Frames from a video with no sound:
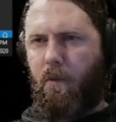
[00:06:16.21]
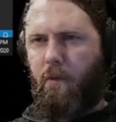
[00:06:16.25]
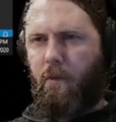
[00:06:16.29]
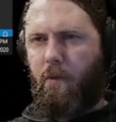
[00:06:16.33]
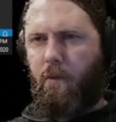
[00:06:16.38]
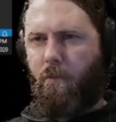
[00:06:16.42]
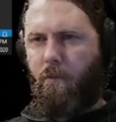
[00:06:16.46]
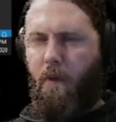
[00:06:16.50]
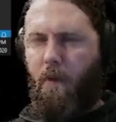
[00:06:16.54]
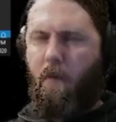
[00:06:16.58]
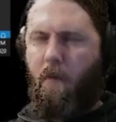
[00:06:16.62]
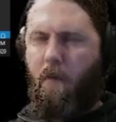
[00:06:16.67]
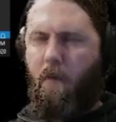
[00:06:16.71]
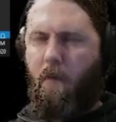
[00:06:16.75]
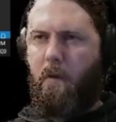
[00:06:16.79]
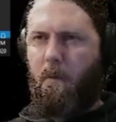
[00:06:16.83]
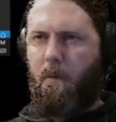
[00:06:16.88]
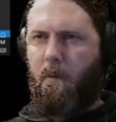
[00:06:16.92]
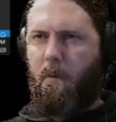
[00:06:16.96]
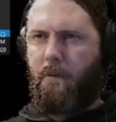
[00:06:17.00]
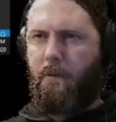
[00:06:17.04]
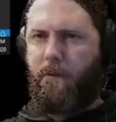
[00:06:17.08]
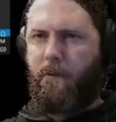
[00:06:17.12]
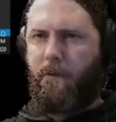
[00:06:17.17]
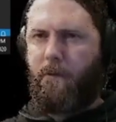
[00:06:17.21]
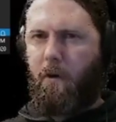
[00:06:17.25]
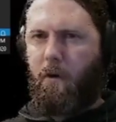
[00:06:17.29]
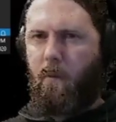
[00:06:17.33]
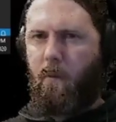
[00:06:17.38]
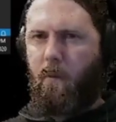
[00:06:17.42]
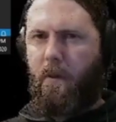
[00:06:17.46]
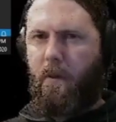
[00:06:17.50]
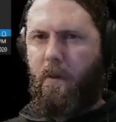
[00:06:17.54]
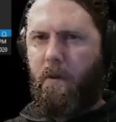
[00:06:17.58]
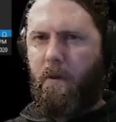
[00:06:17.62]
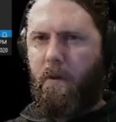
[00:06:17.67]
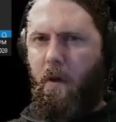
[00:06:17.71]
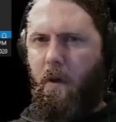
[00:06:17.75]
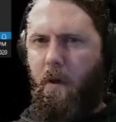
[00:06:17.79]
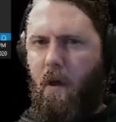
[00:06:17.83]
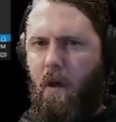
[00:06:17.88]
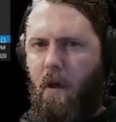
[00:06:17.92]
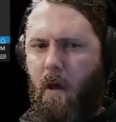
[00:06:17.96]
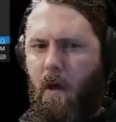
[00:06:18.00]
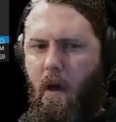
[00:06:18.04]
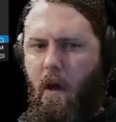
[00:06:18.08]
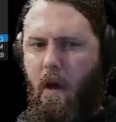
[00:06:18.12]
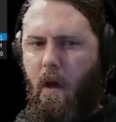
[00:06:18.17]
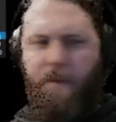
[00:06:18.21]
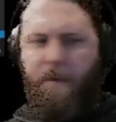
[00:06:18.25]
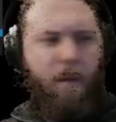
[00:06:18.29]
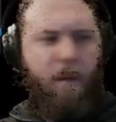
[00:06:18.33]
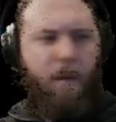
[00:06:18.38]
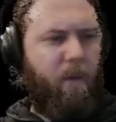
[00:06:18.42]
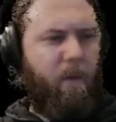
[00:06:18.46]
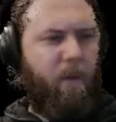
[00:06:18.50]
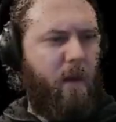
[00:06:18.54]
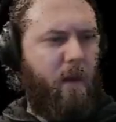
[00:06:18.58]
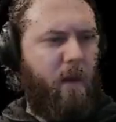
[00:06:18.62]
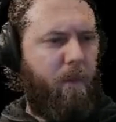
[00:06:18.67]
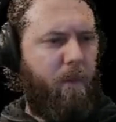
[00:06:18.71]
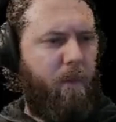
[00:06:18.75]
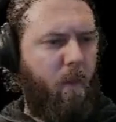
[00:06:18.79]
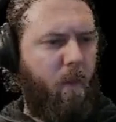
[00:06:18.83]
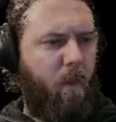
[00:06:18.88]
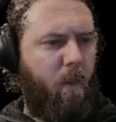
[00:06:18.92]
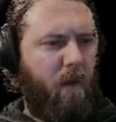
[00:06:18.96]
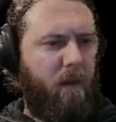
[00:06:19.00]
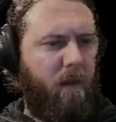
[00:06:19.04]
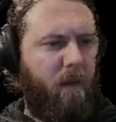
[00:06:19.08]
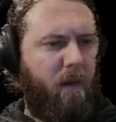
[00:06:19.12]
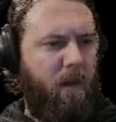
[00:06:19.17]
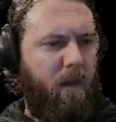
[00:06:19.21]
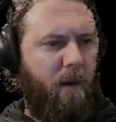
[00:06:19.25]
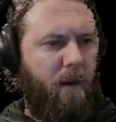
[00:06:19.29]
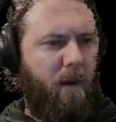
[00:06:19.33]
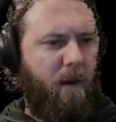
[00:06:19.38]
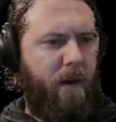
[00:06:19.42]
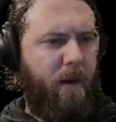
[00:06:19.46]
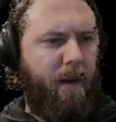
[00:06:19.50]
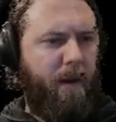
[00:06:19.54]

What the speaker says: variable to start with, and then maybe we can